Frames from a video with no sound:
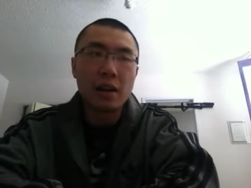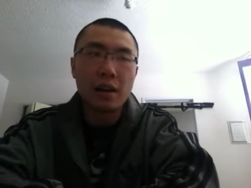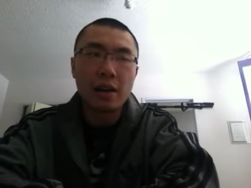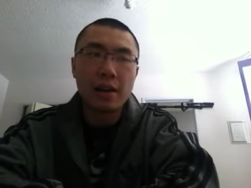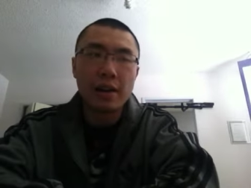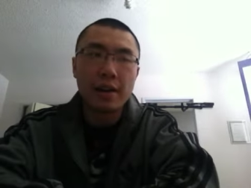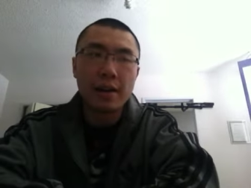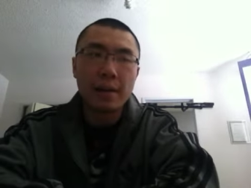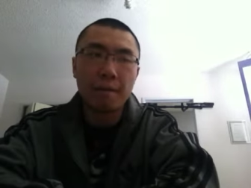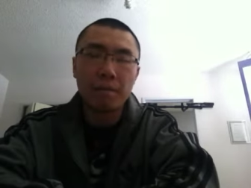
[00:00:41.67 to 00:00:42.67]

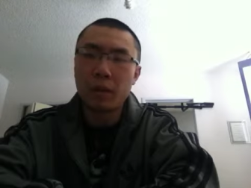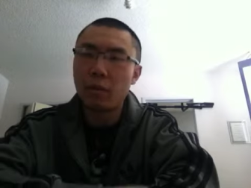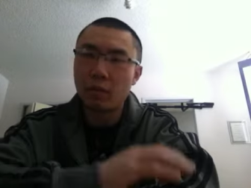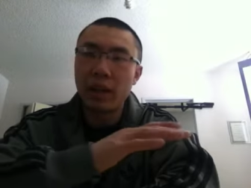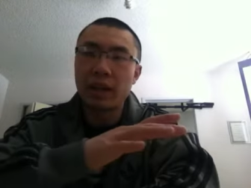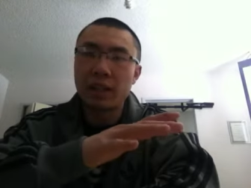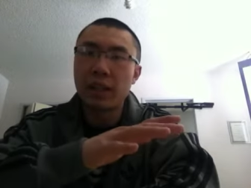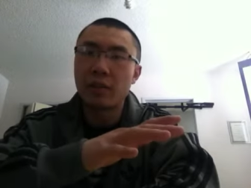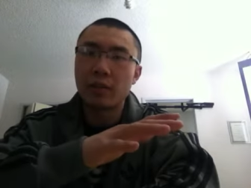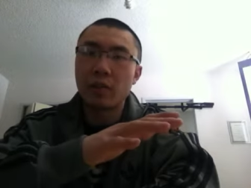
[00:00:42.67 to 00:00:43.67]
uh, let me break it
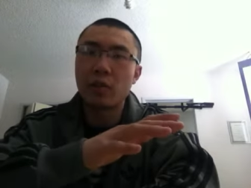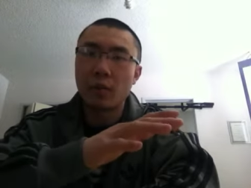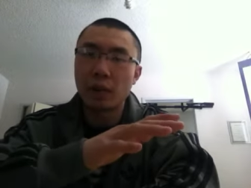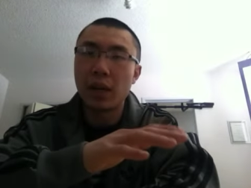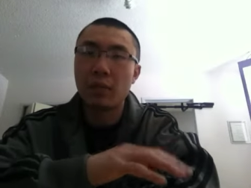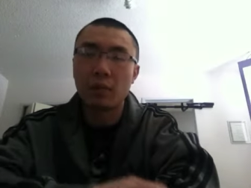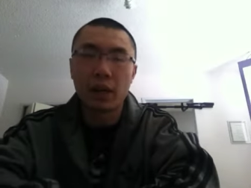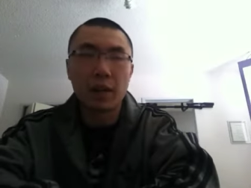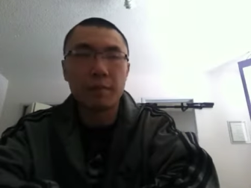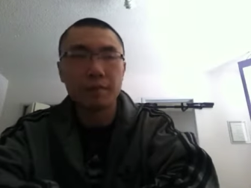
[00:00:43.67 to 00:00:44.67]
down for you on paper,
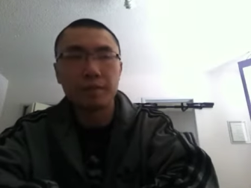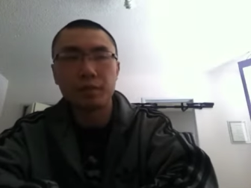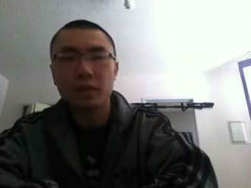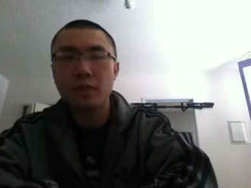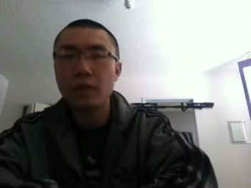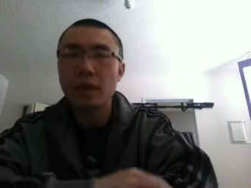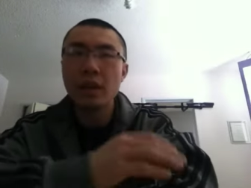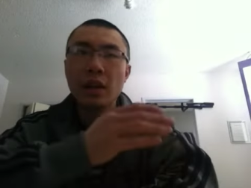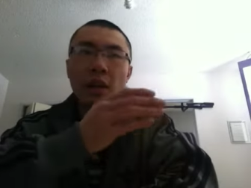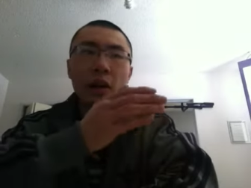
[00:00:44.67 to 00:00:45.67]
okay?
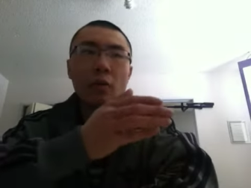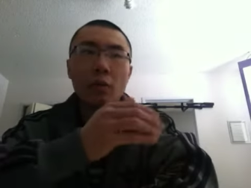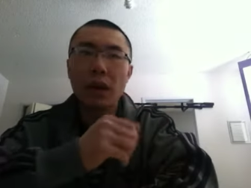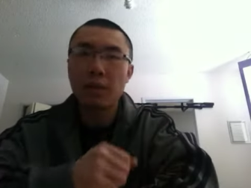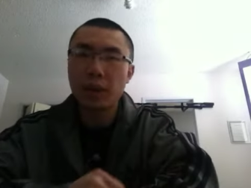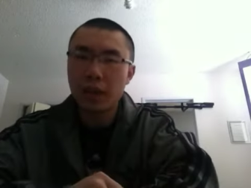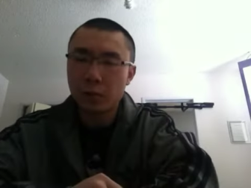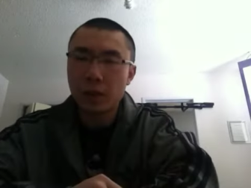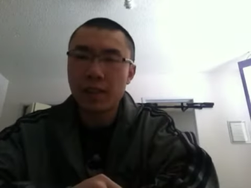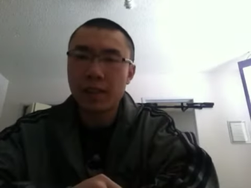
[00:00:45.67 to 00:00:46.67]
Rampage,
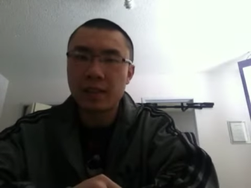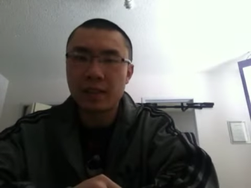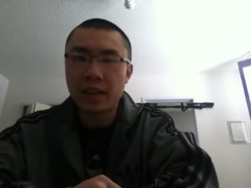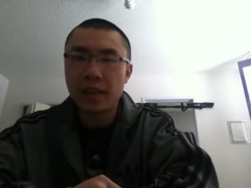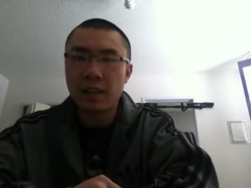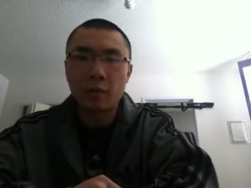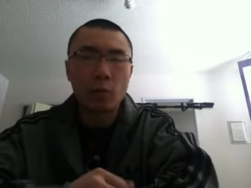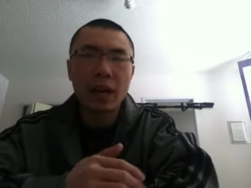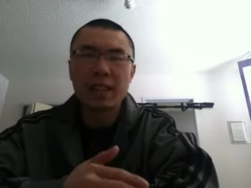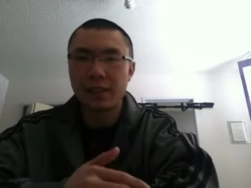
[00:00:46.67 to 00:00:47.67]
what's his style?
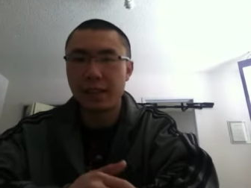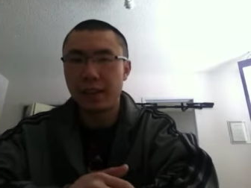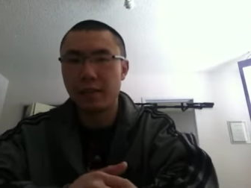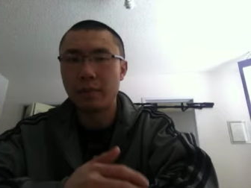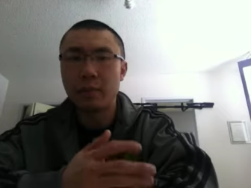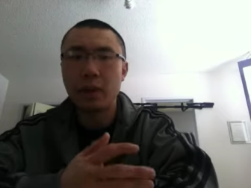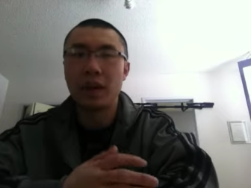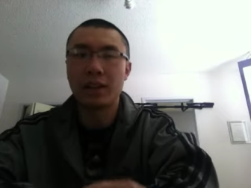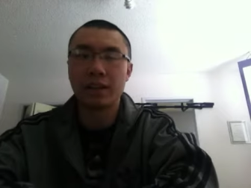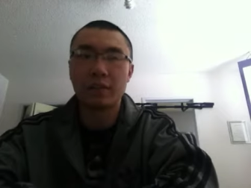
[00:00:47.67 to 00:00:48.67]
Wrestling,
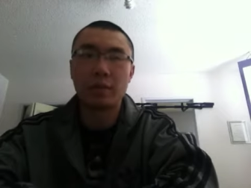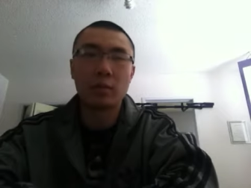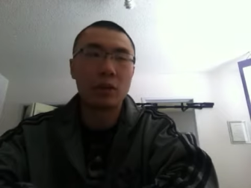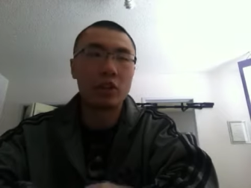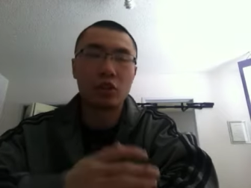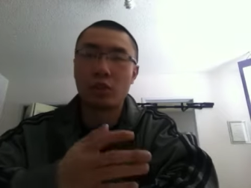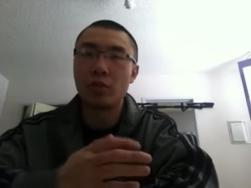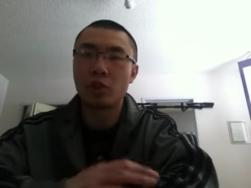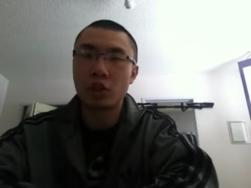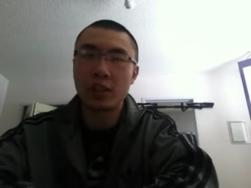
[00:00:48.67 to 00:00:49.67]
boxing. What's
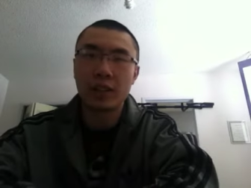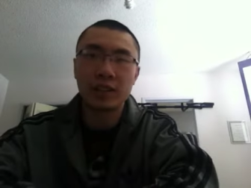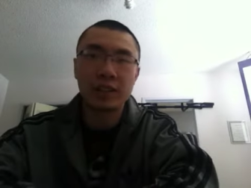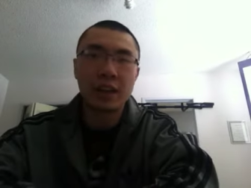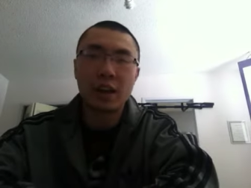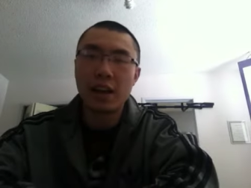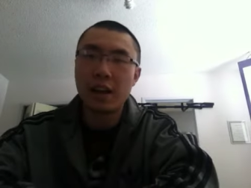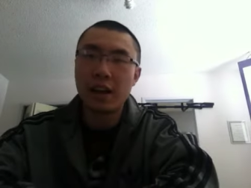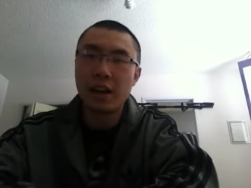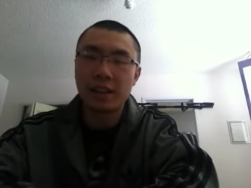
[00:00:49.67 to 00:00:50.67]
Sugar Rashad's
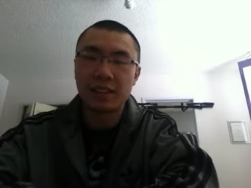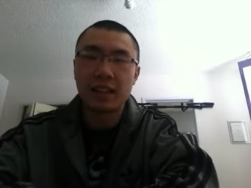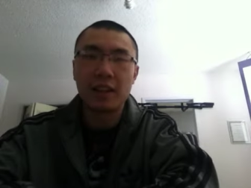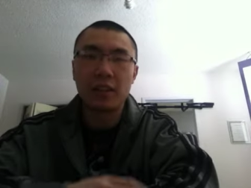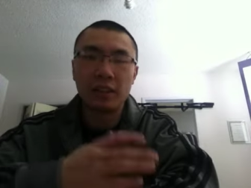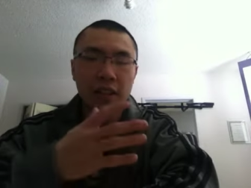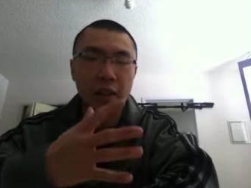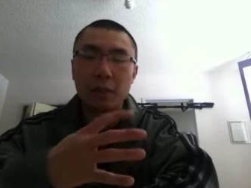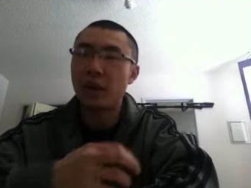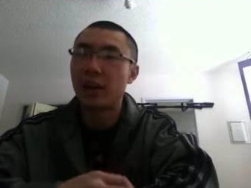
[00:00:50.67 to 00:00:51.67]
uh, style?
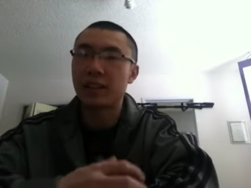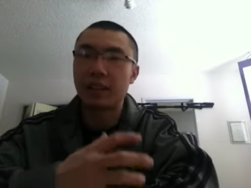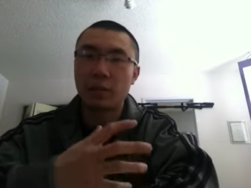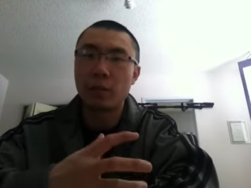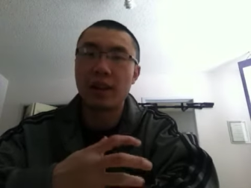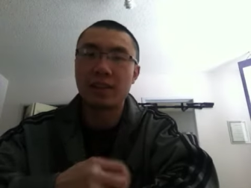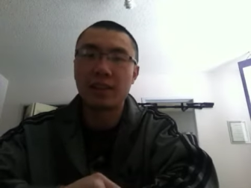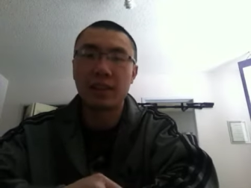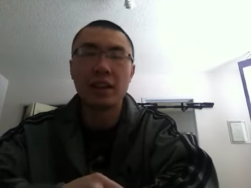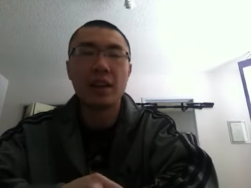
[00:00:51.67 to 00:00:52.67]
Kickboxing,
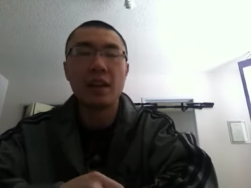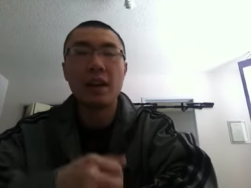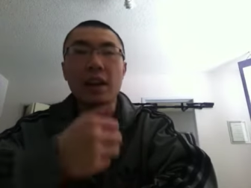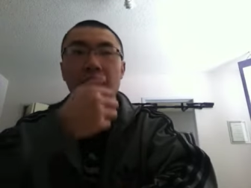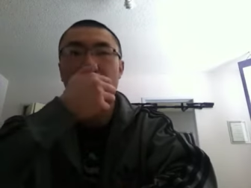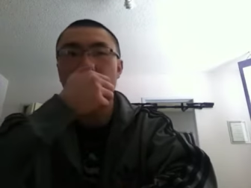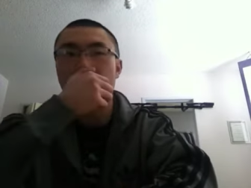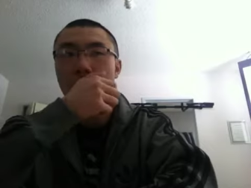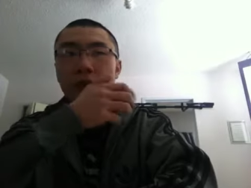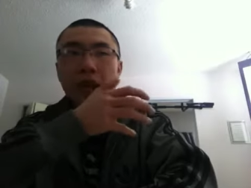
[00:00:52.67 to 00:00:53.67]
wrestling. Now,
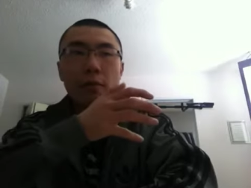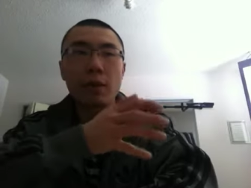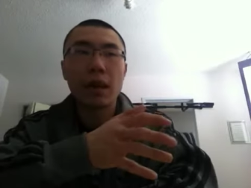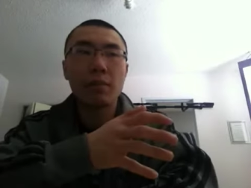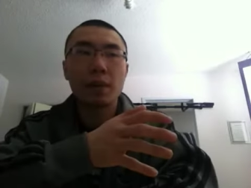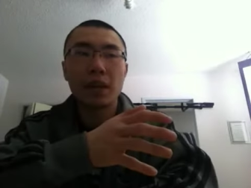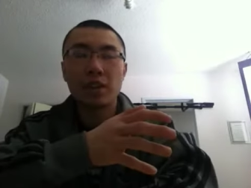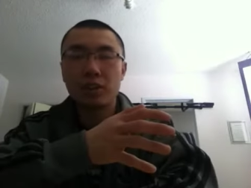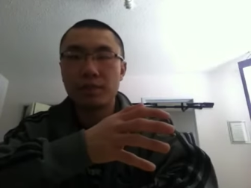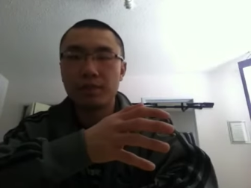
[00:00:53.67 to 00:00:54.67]
if you look at
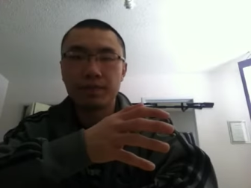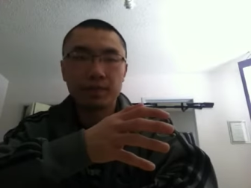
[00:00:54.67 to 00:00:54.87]
Rampage,